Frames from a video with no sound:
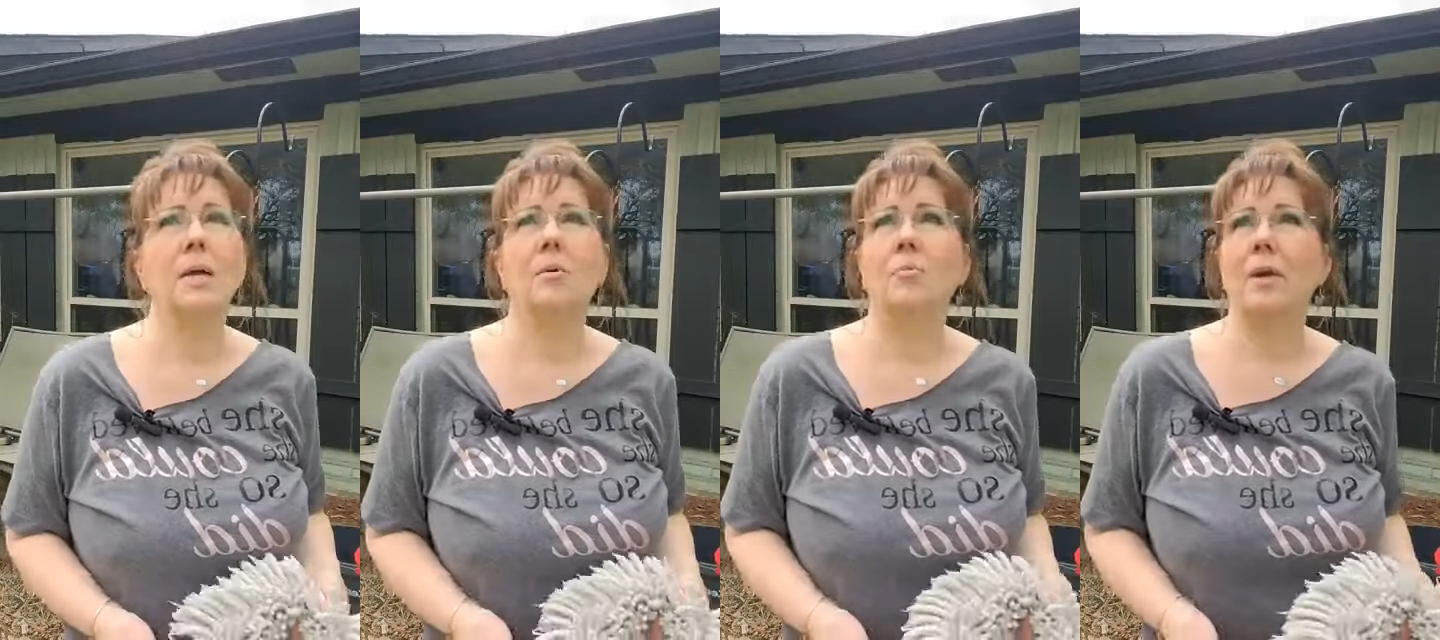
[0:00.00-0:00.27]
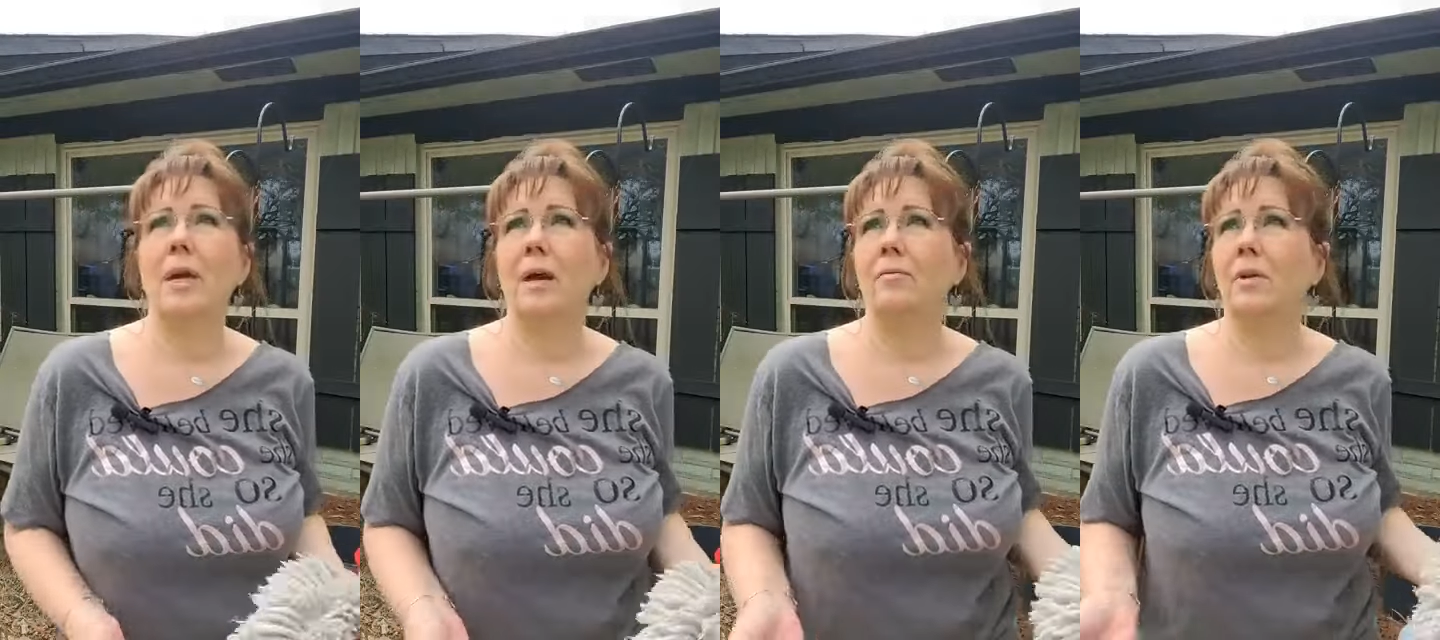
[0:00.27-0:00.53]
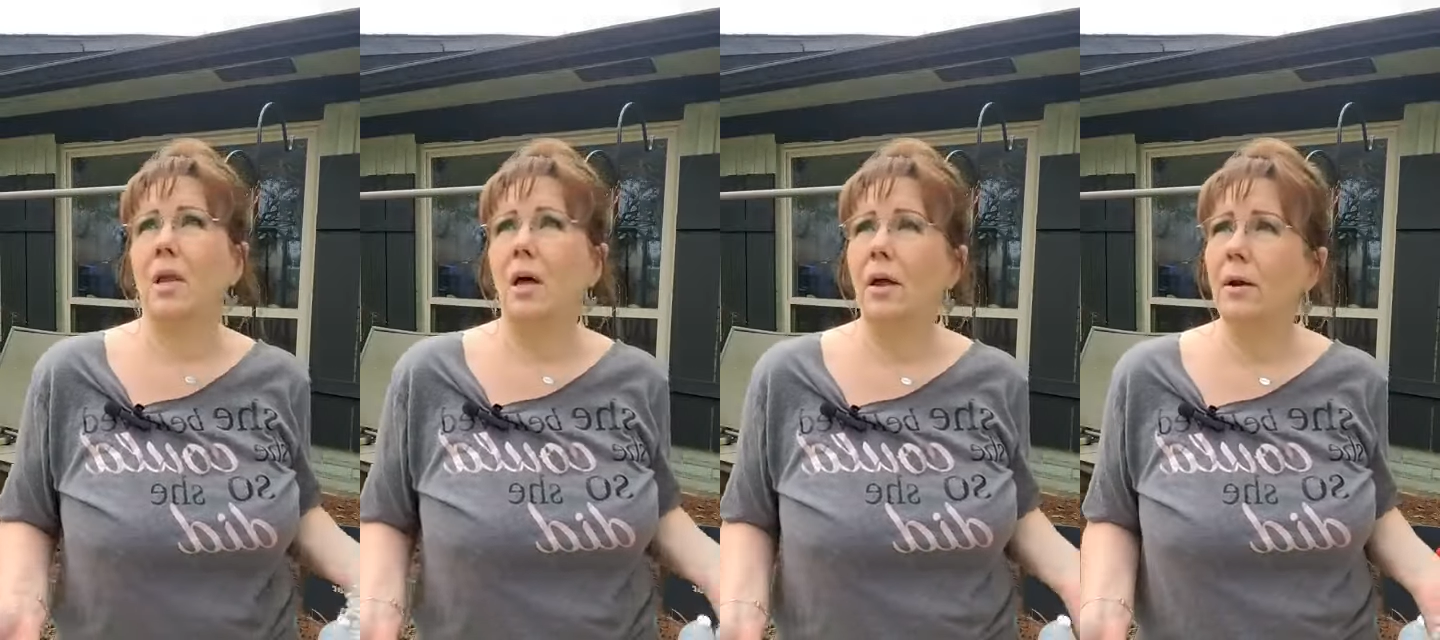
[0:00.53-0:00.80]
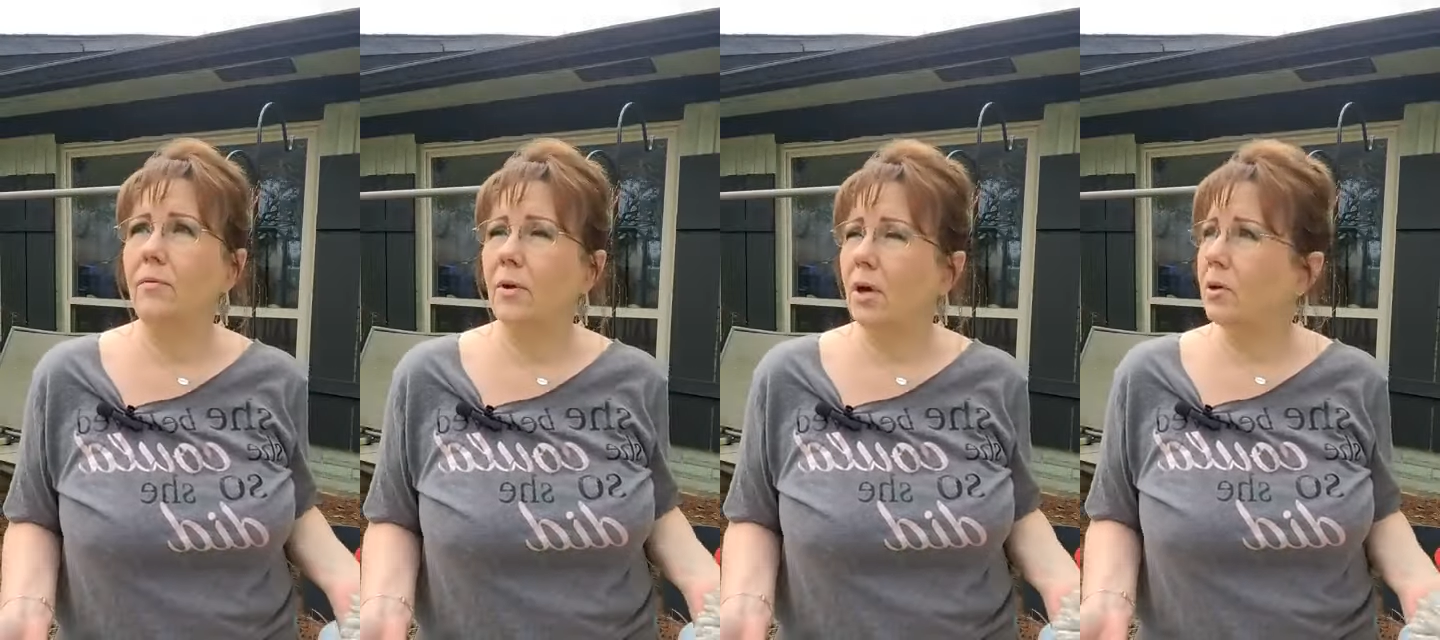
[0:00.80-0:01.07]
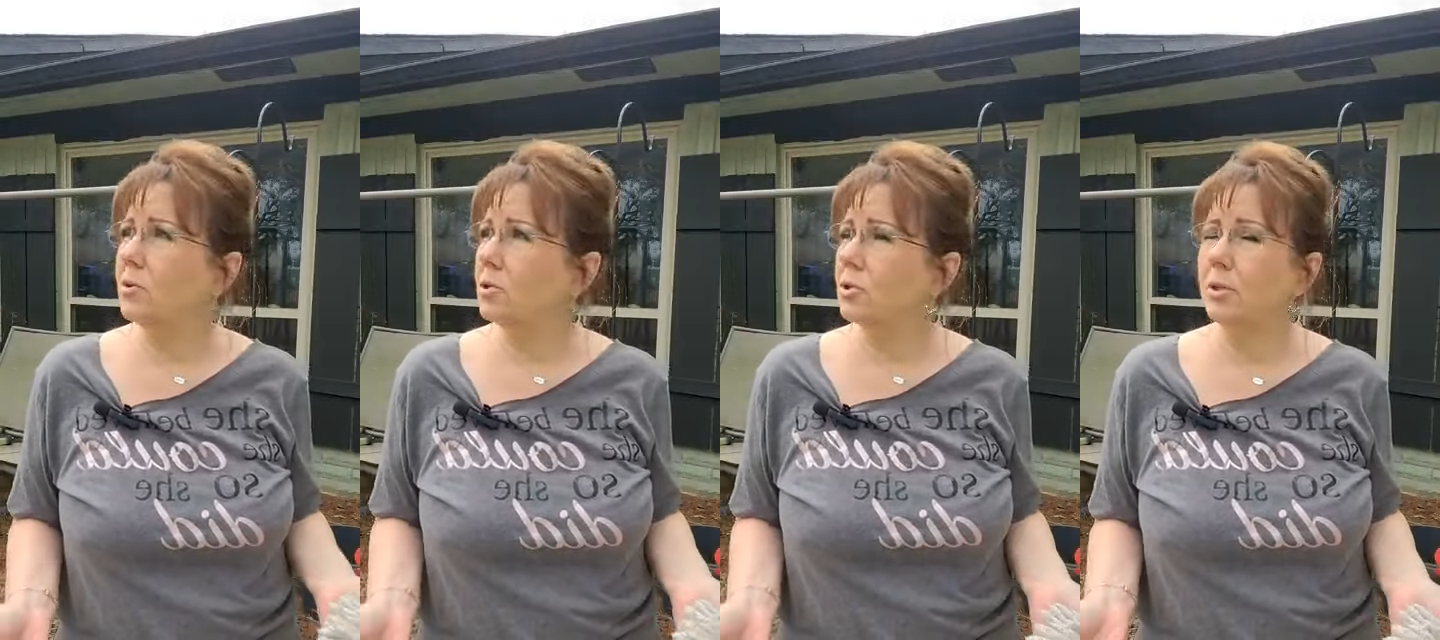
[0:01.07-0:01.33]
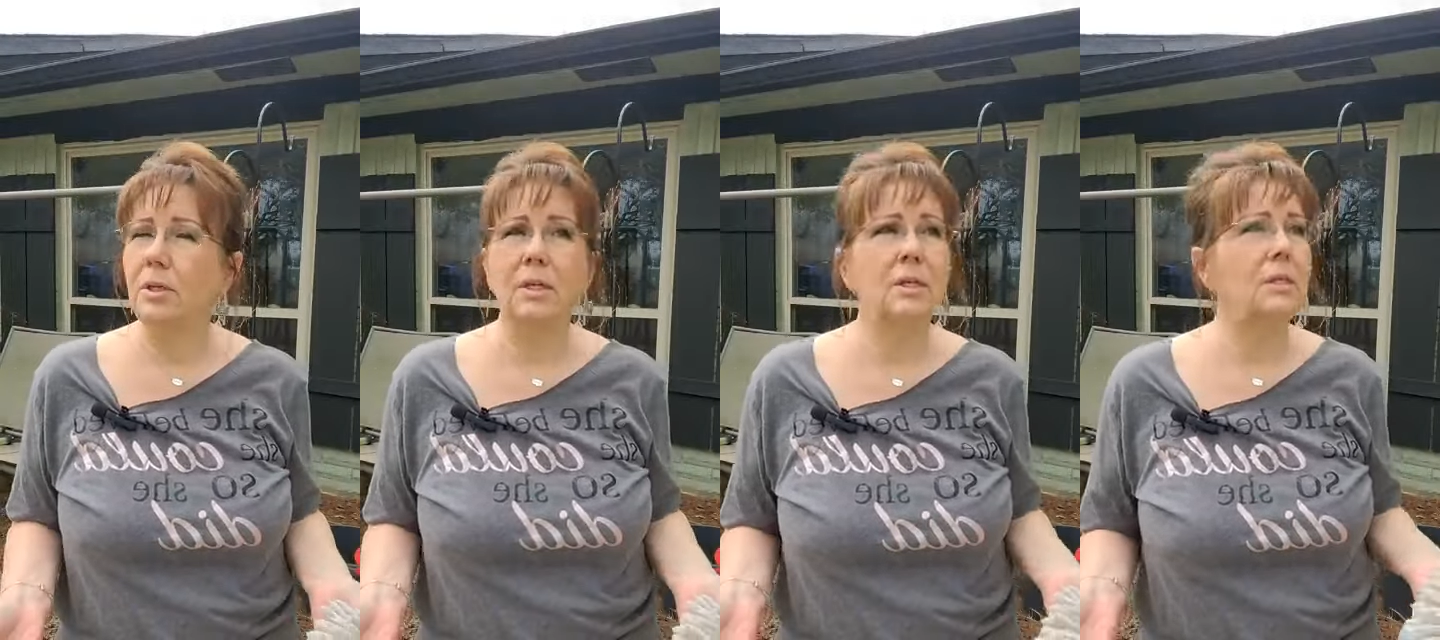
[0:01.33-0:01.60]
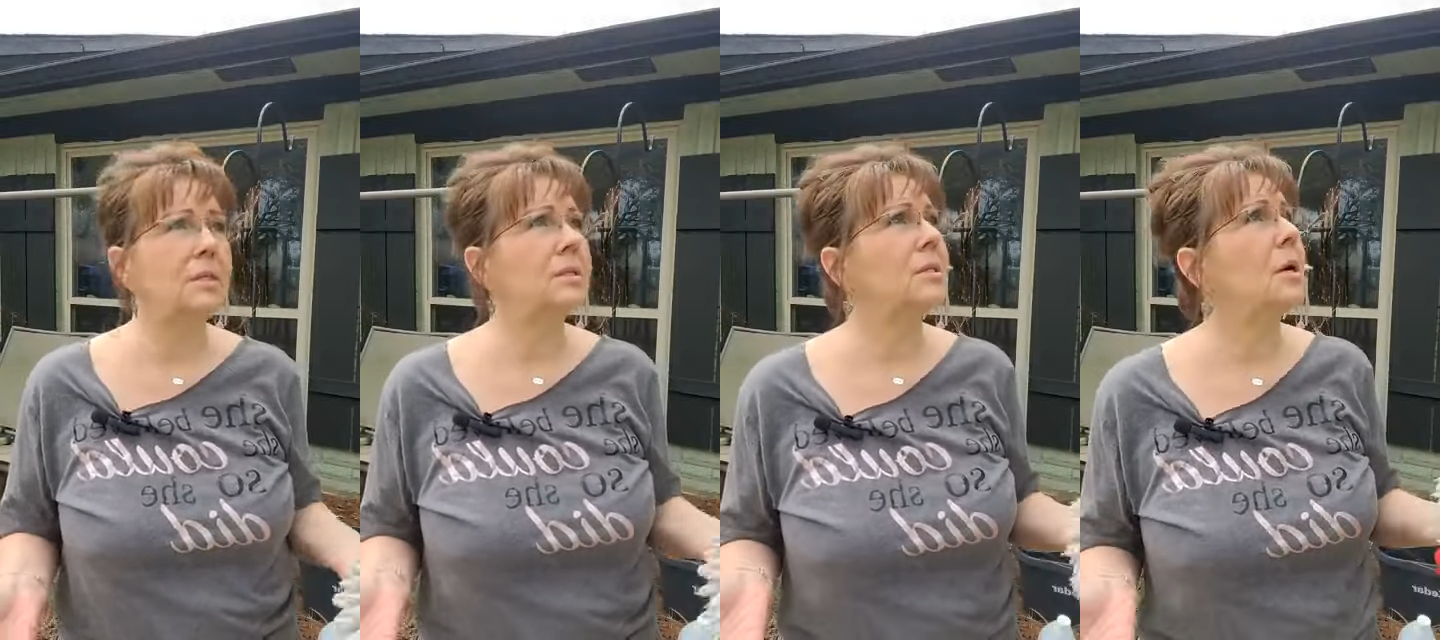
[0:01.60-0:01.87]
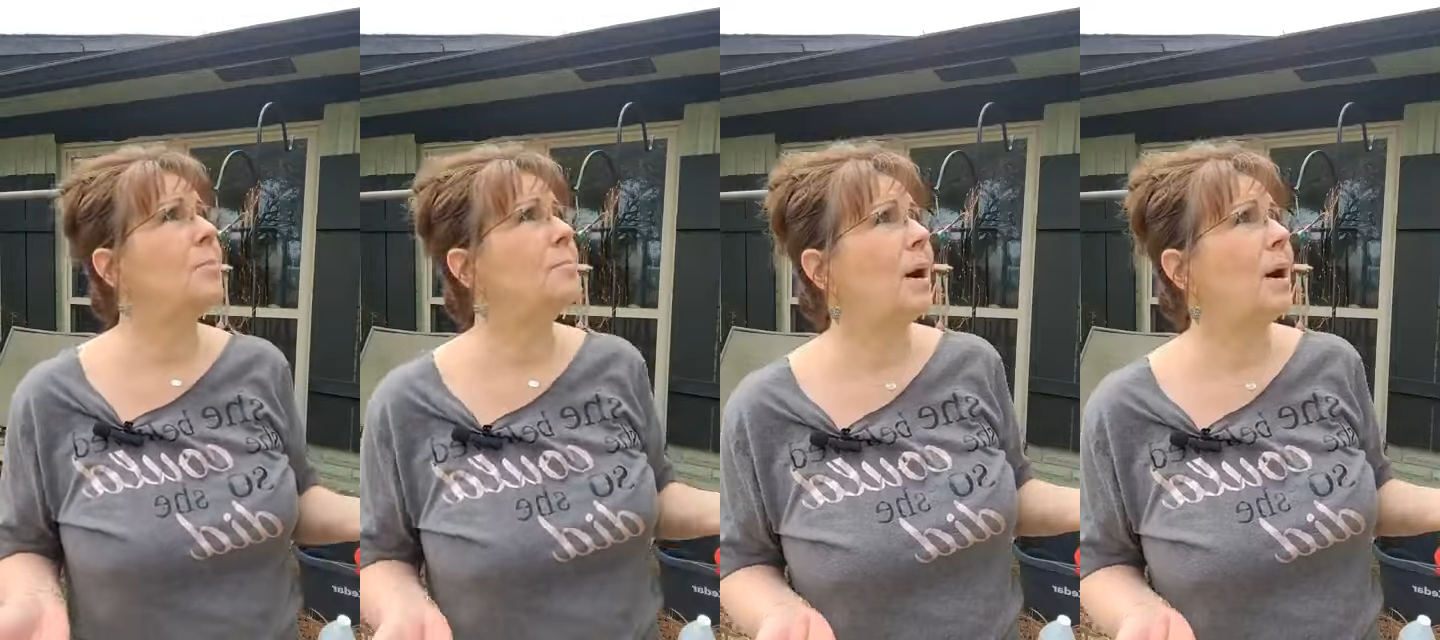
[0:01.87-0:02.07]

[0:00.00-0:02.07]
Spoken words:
We have a lot of oak trees,